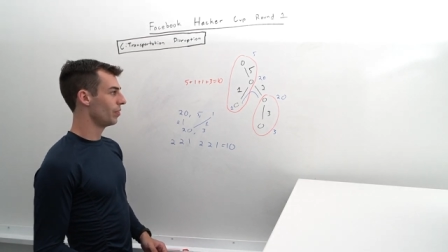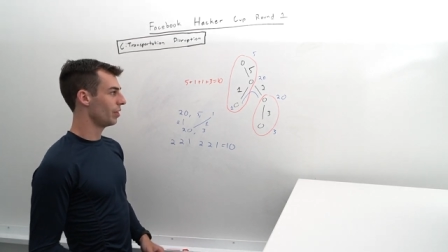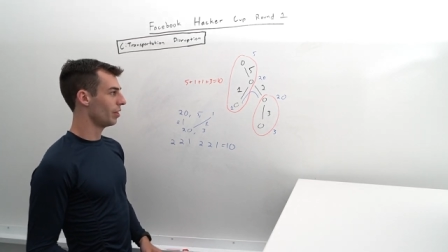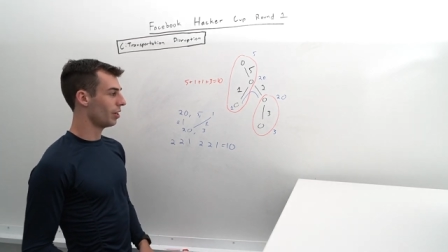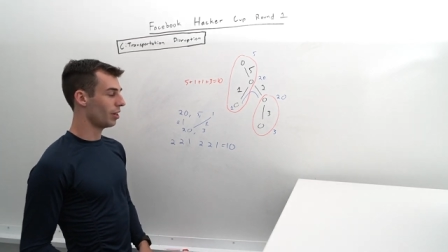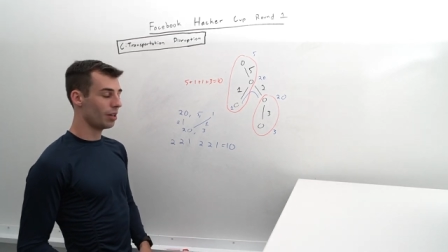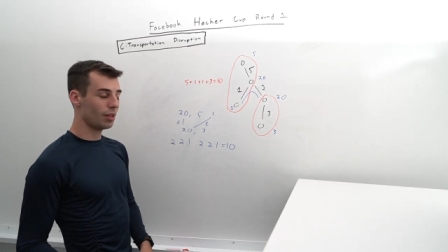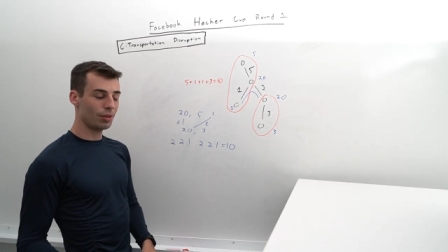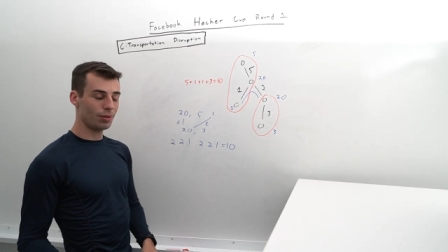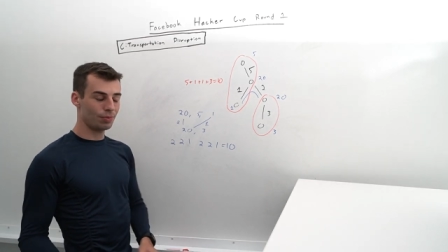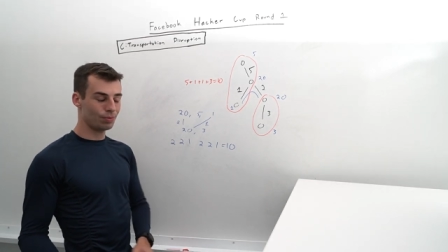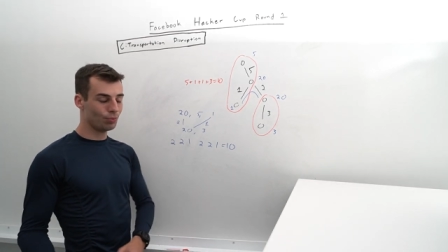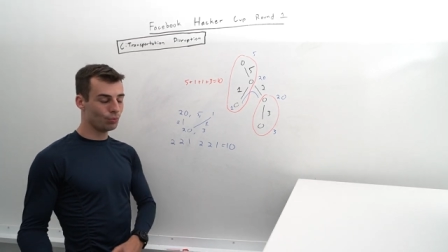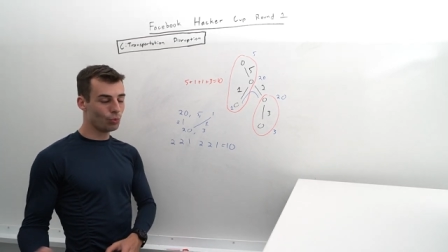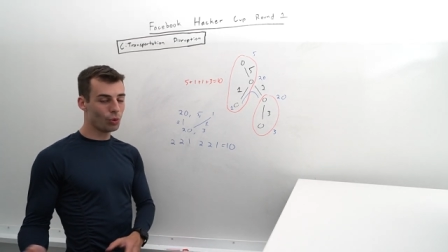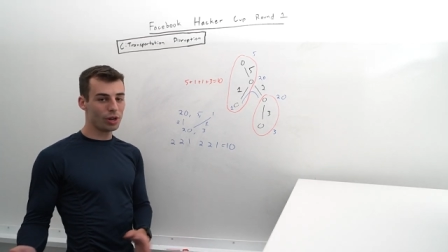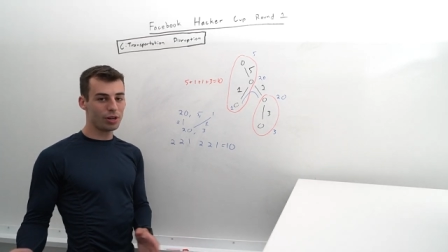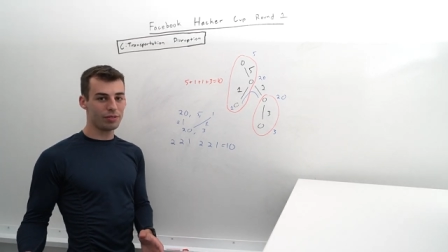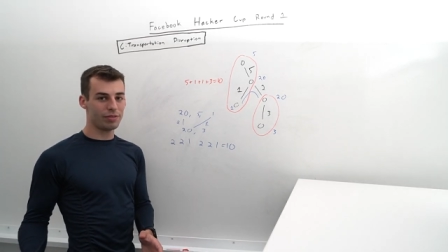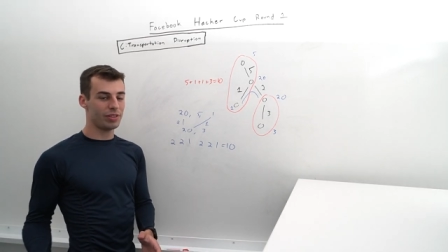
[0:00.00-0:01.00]
Uh,
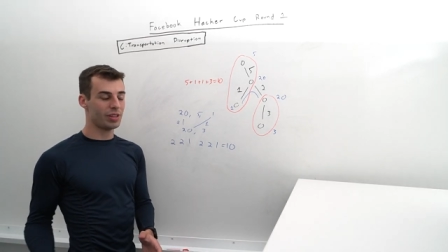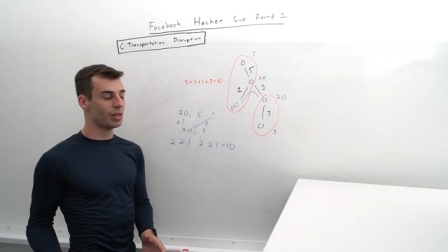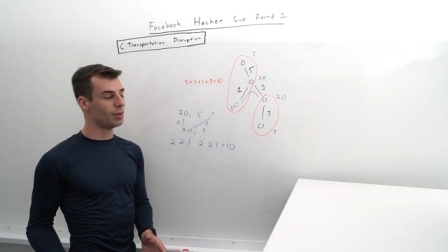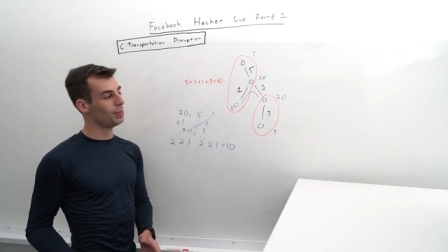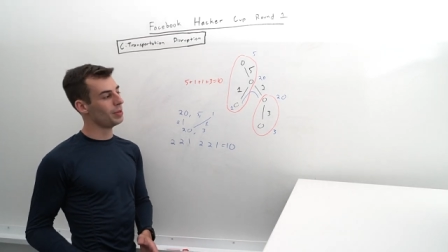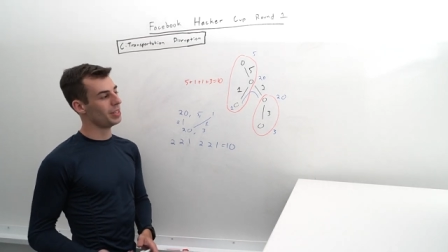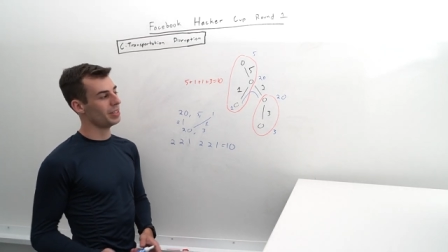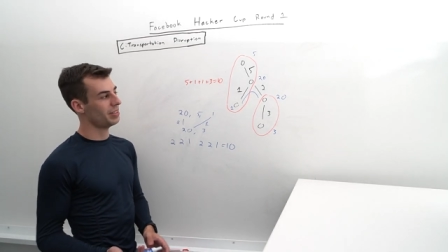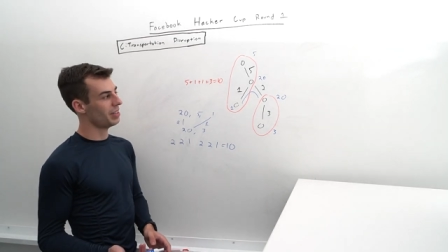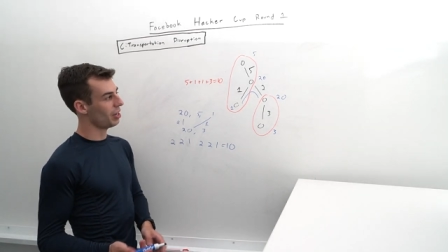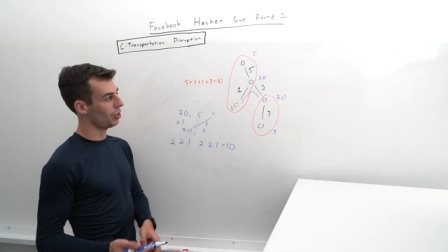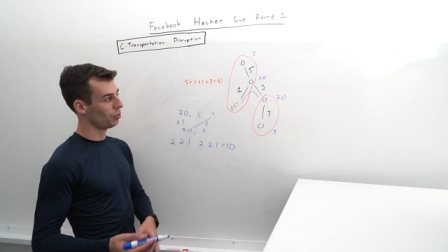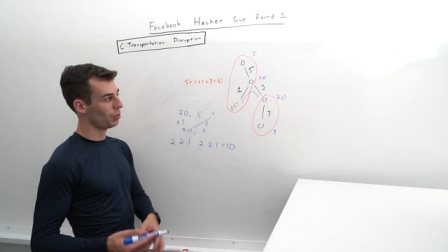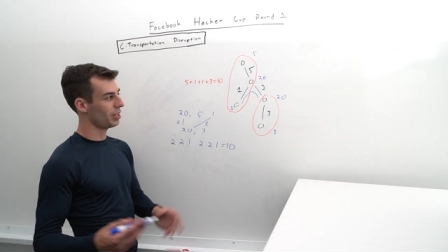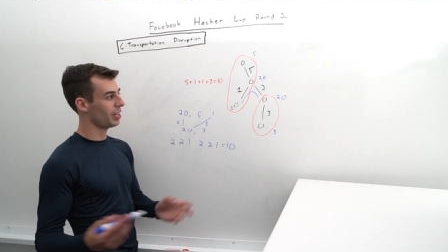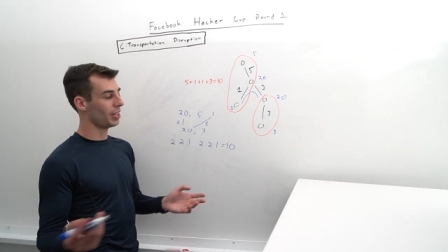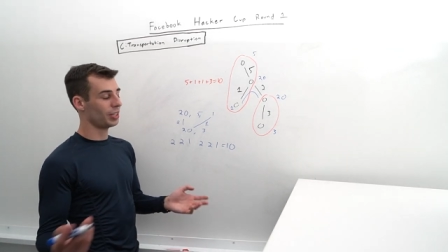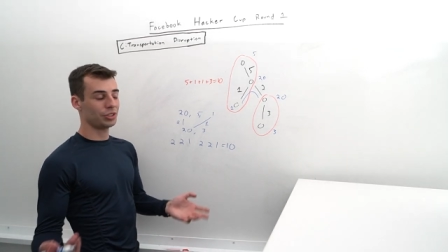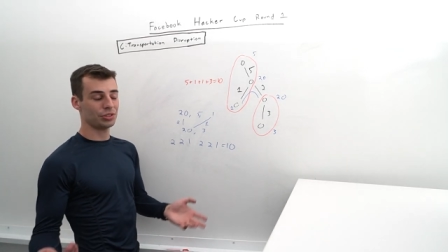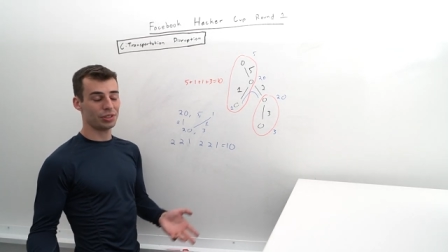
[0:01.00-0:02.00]
one of them is how do
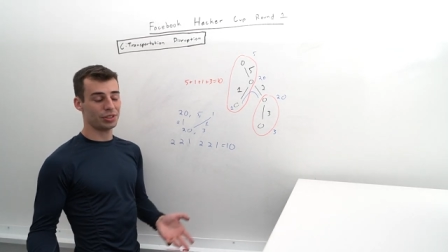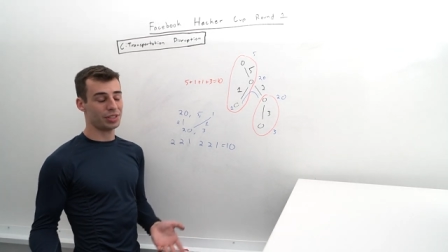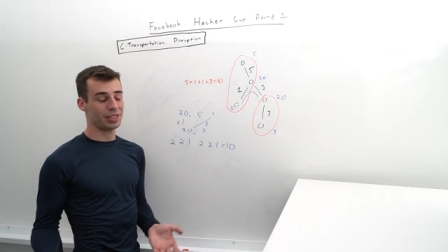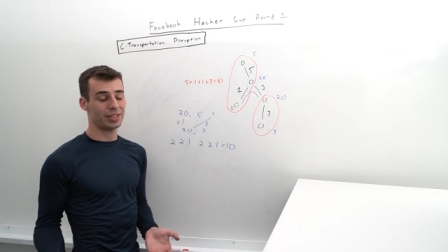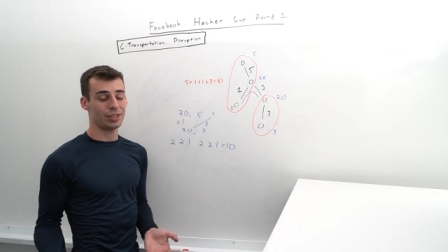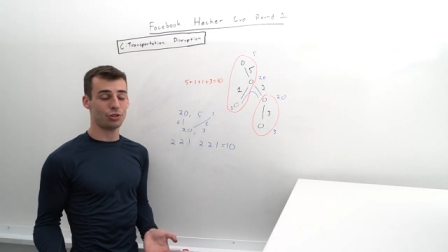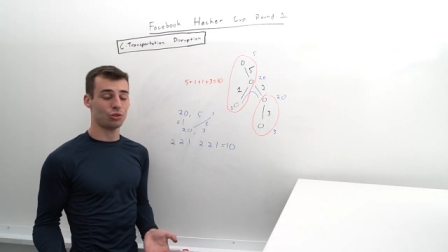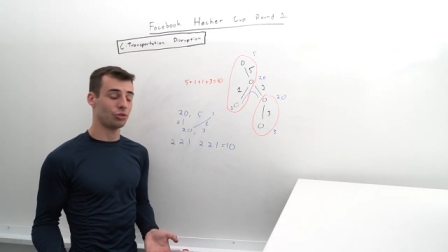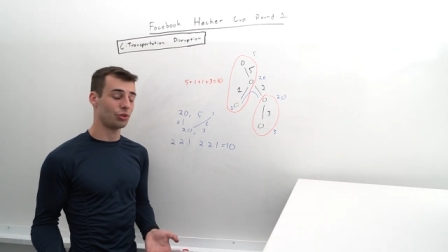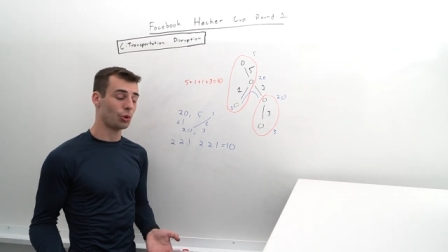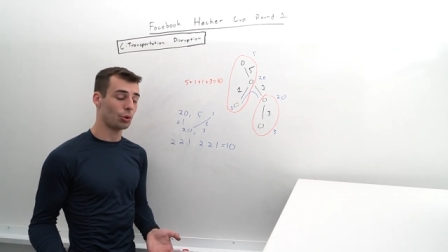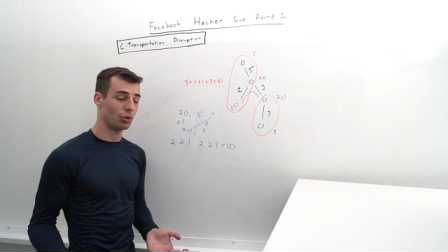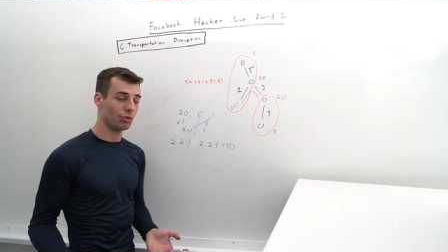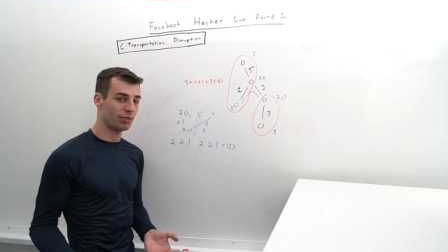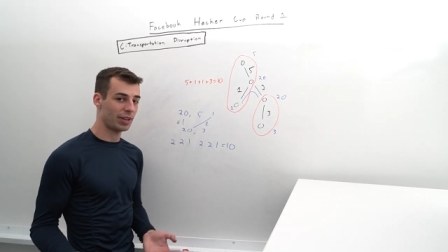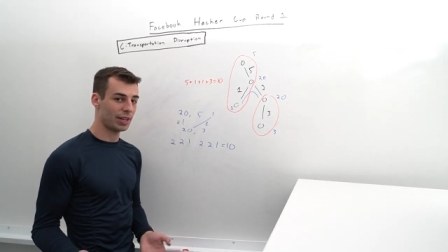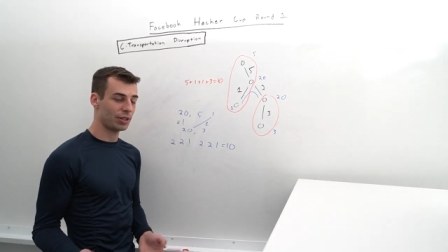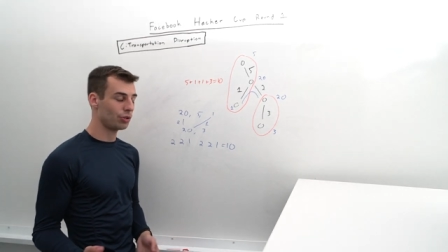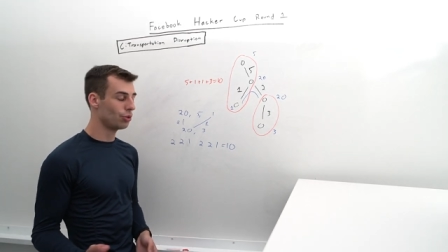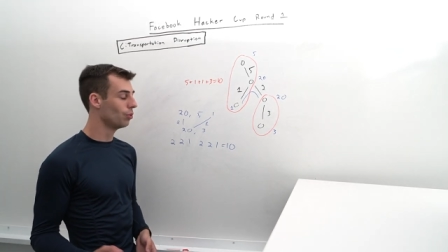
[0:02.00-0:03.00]
we calculate the initial total
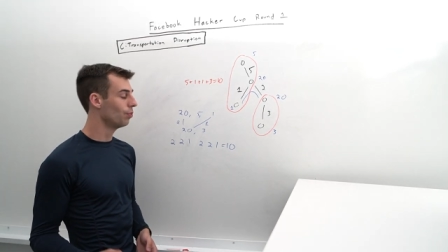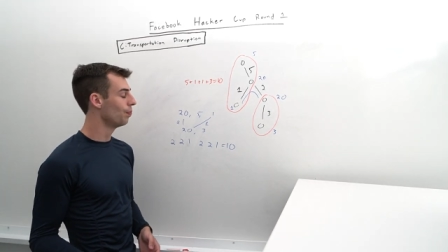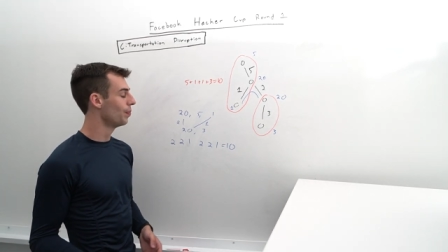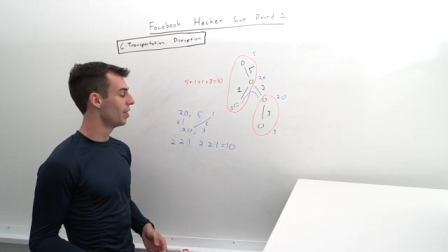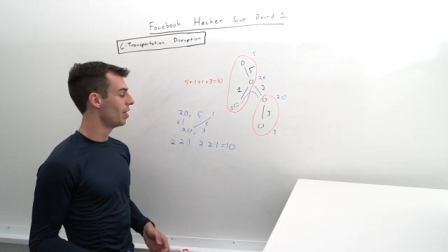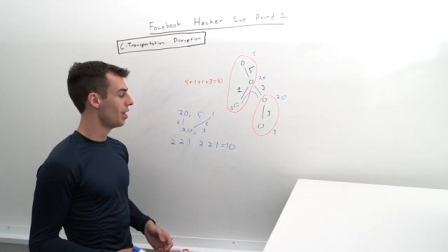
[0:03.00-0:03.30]
value?